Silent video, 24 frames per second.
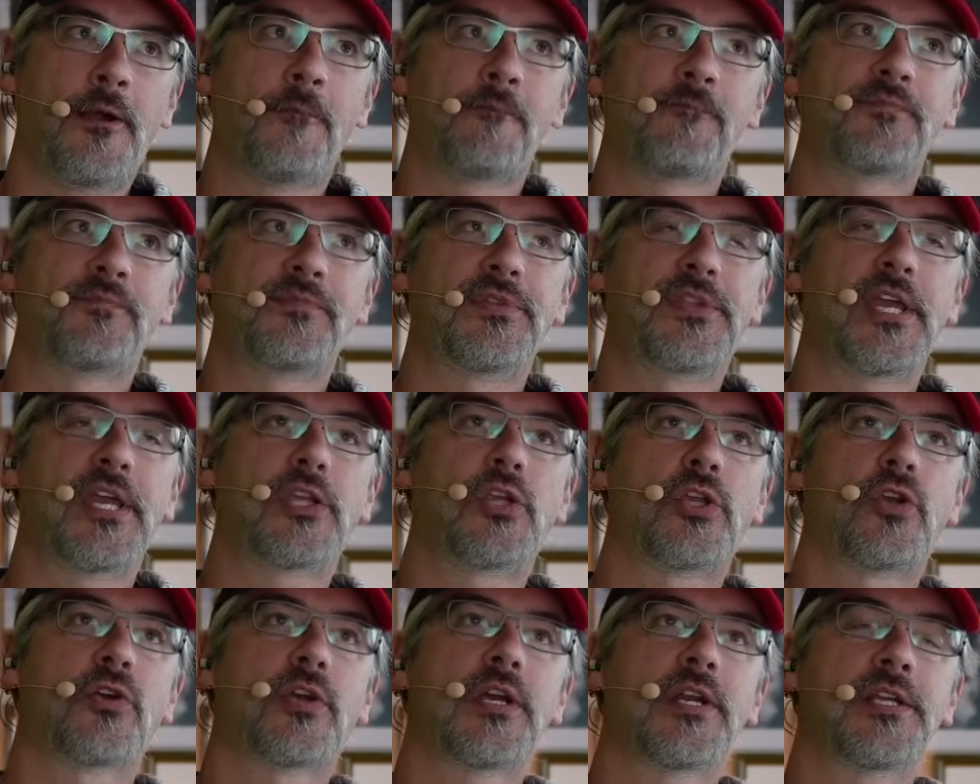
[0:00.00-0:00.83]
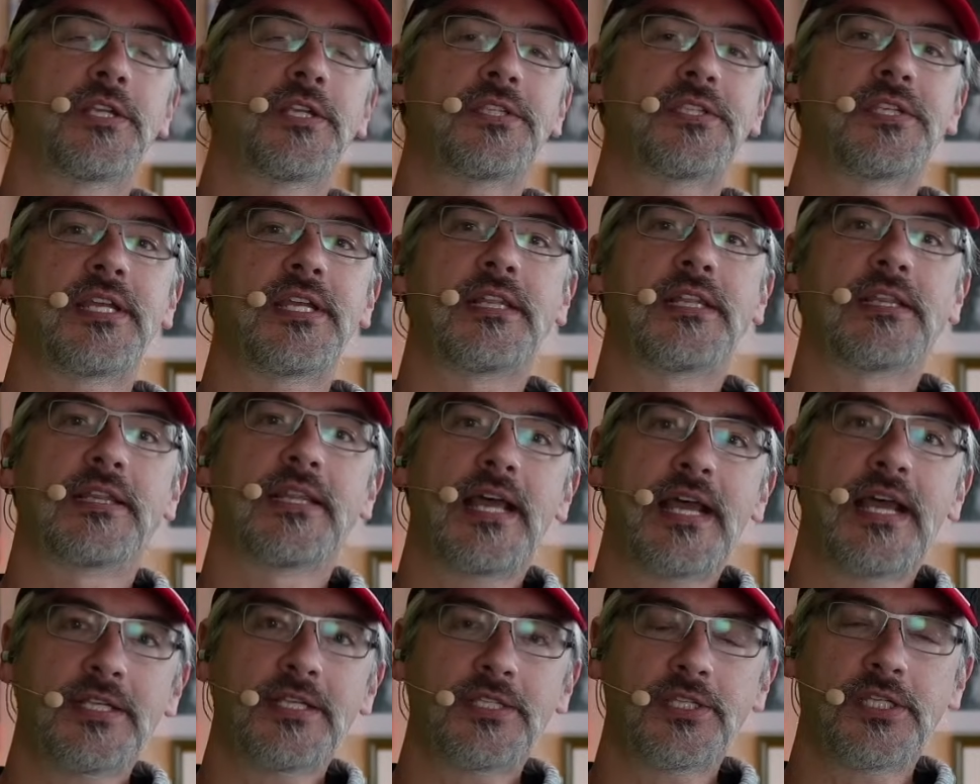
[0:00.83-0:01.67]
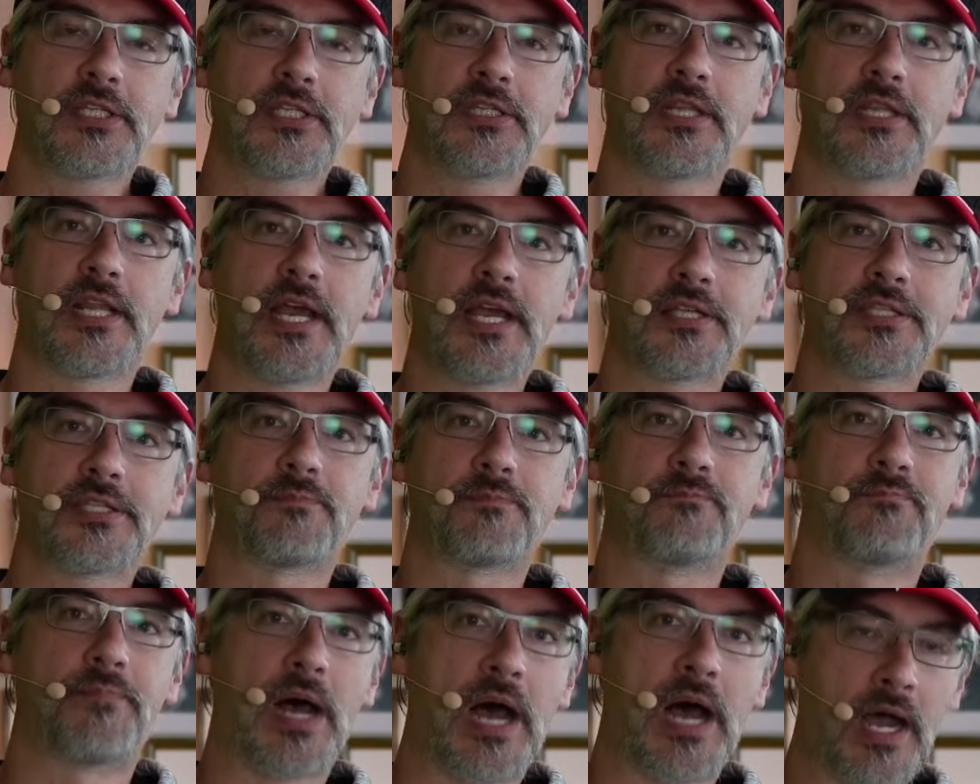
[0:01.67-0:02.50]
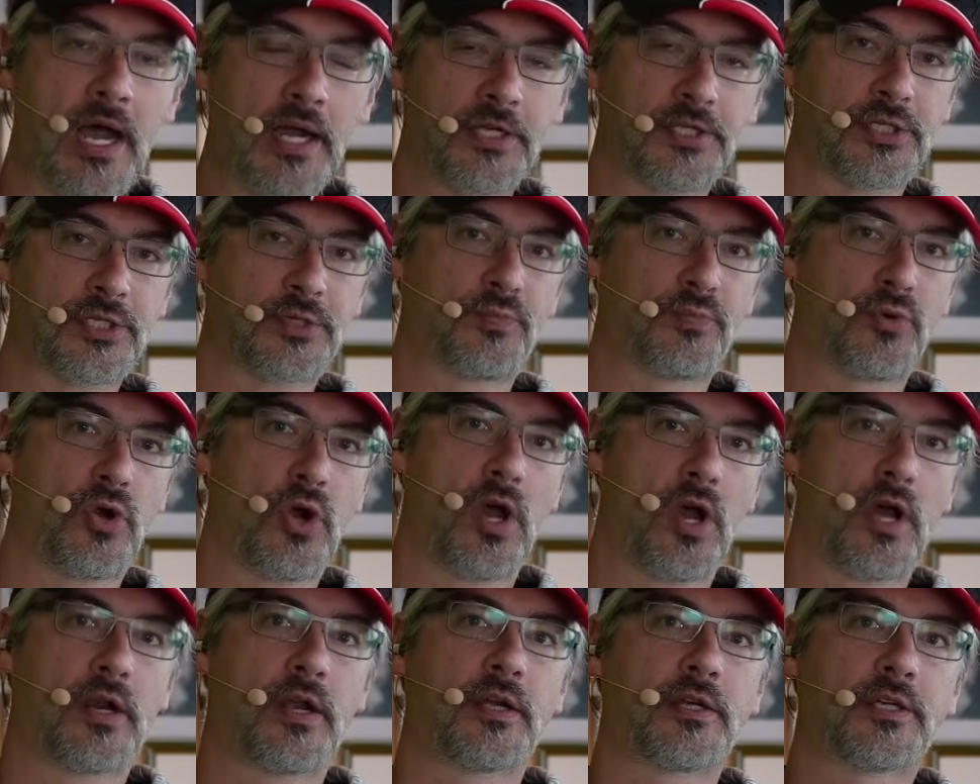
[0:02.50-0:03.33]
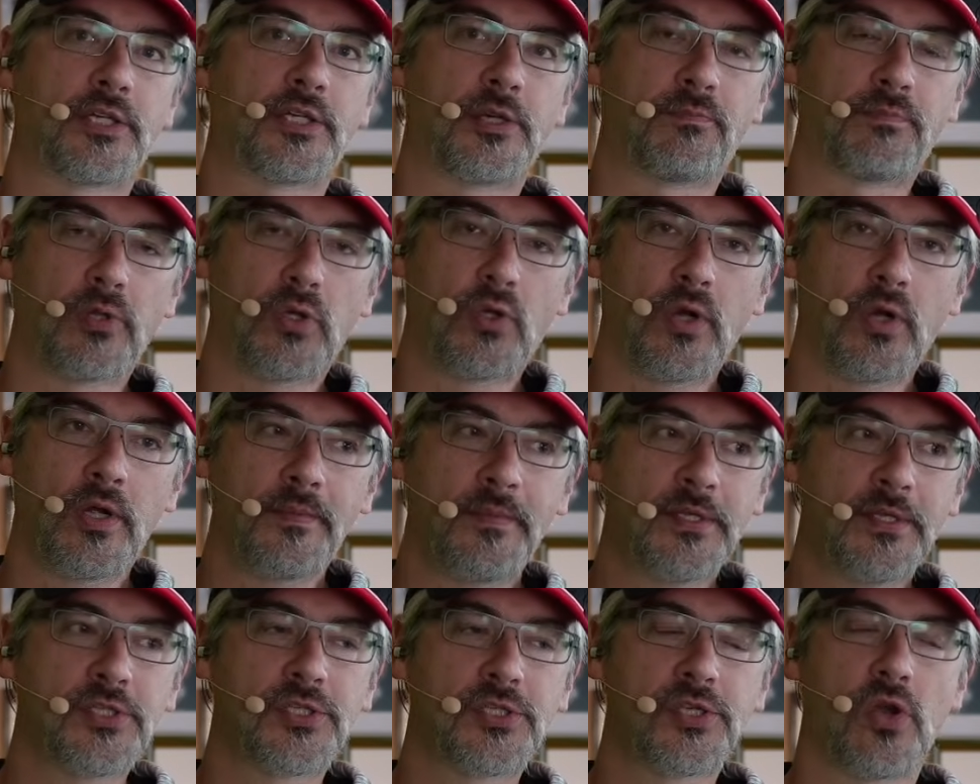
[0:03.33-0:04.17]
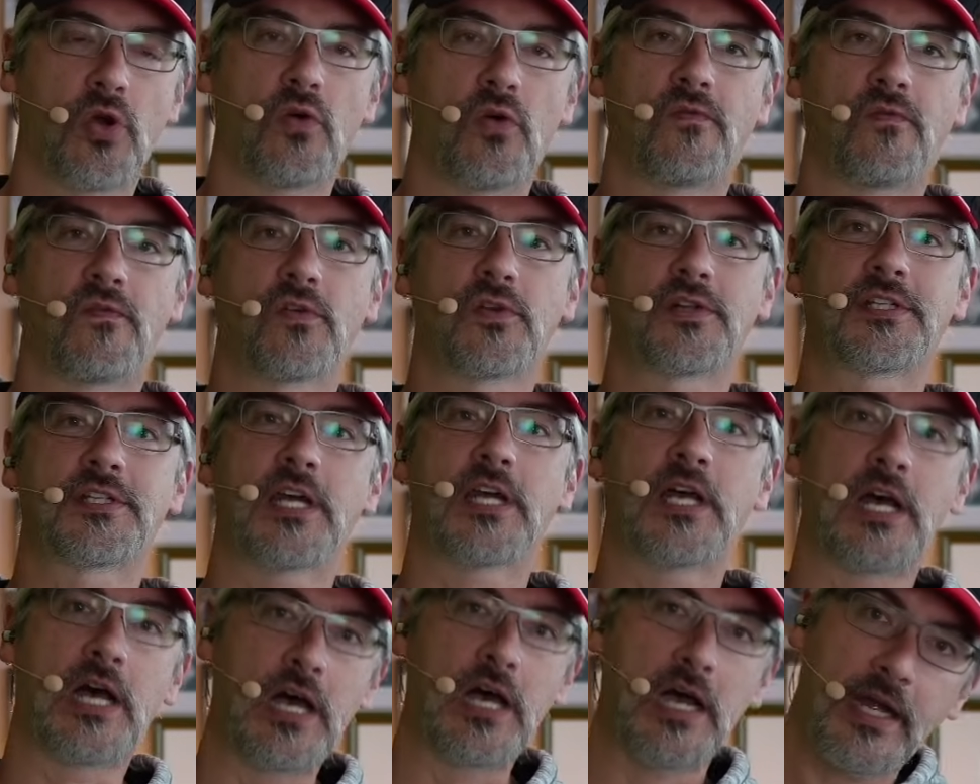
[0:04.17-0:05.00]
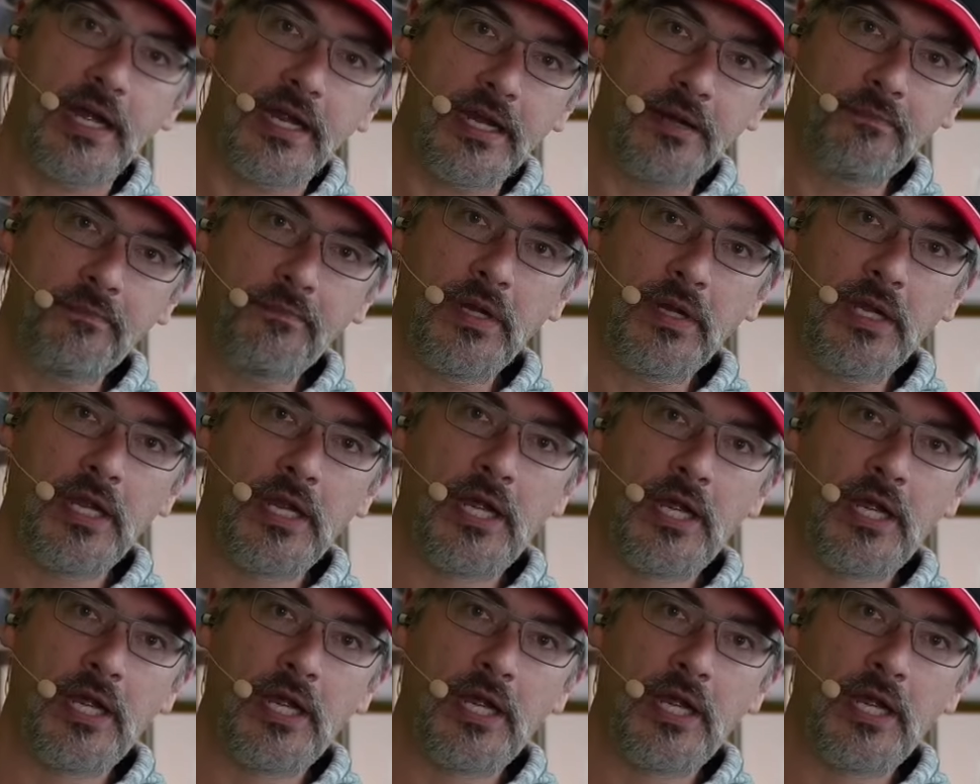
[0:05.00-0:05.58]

that you're going to see less and less boxed product deployments over time